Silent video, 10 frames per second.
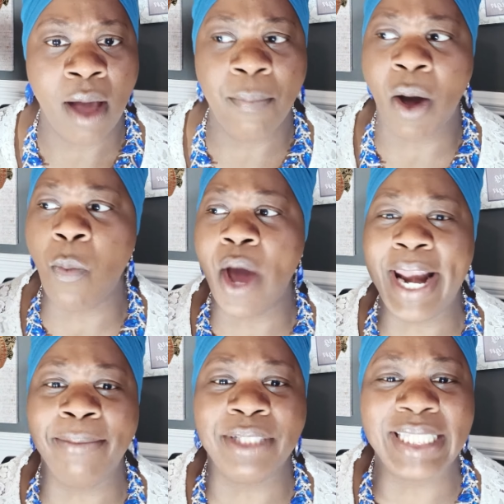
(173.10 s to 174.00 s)
But what
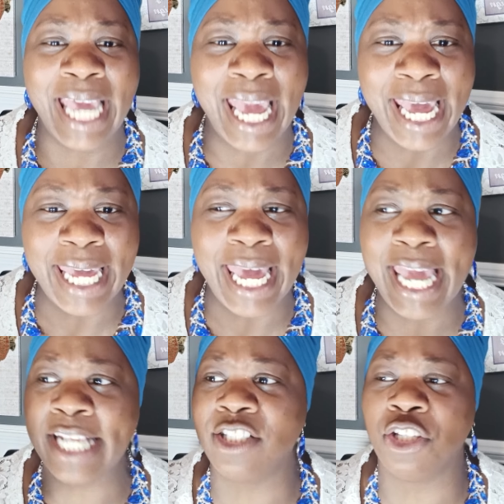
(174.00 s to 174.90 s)
I'm saying
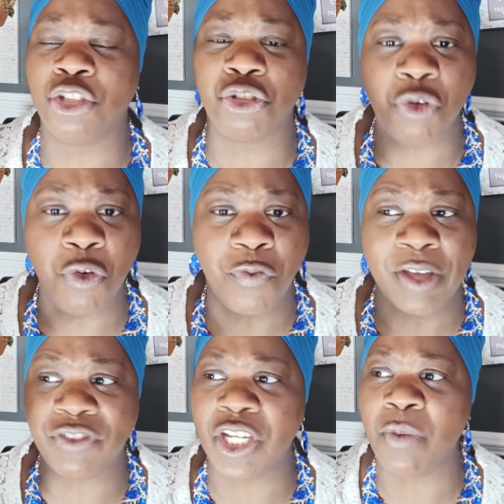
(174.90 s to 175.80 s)
is the truth.
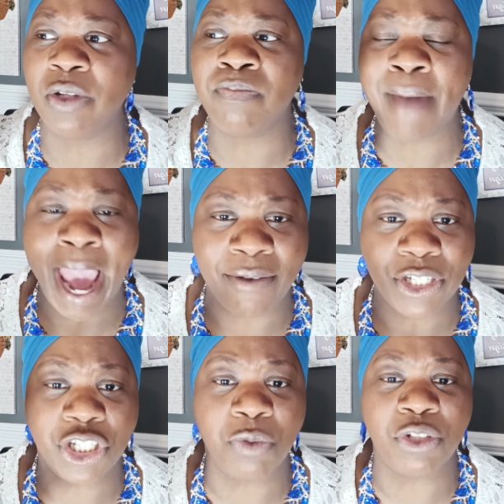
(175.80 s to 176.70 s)
If she was married,
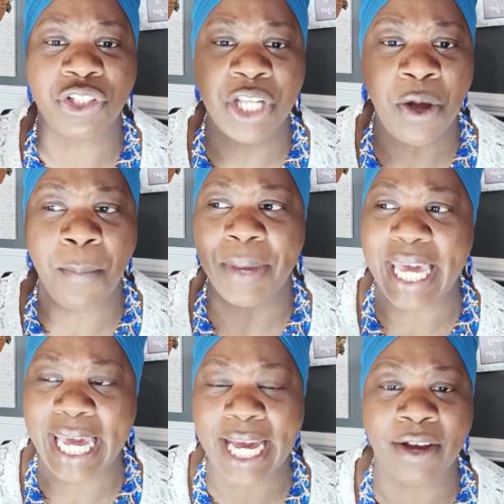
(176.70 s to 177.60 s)
she would still be
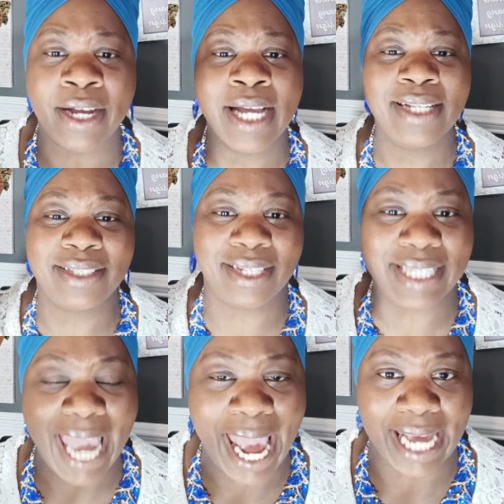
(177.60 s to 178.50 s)
here
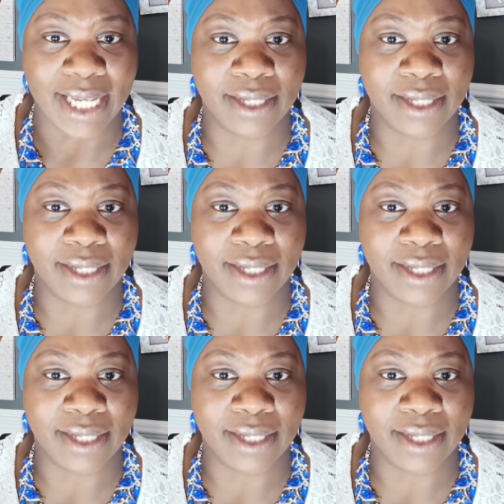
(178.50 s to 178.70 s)
today.